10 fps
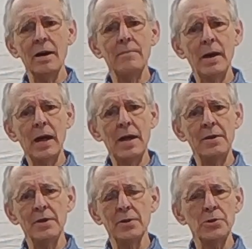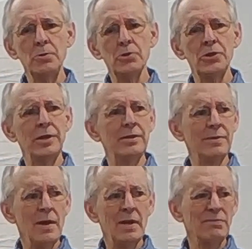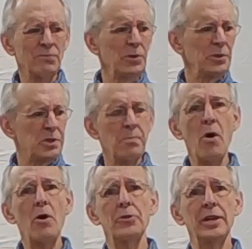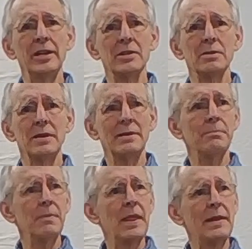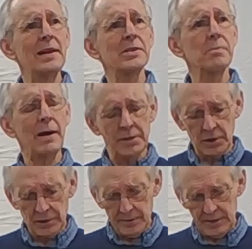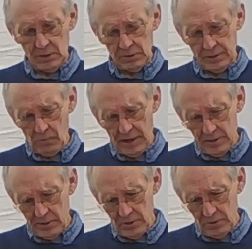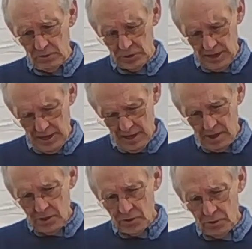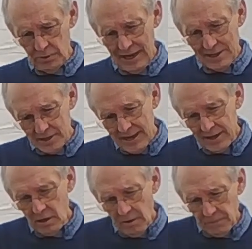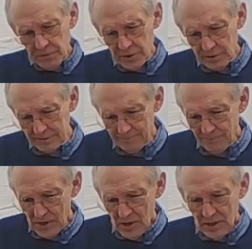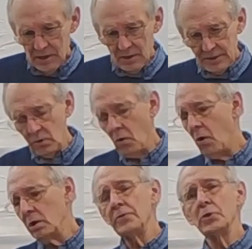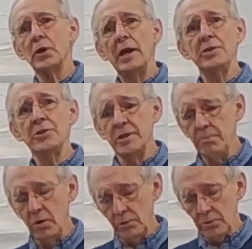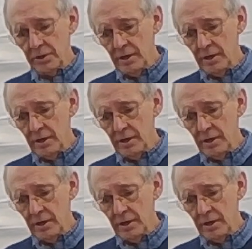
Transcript: And they're used in really small things. And that's about the only way they're used. So that covers all of your AC motors.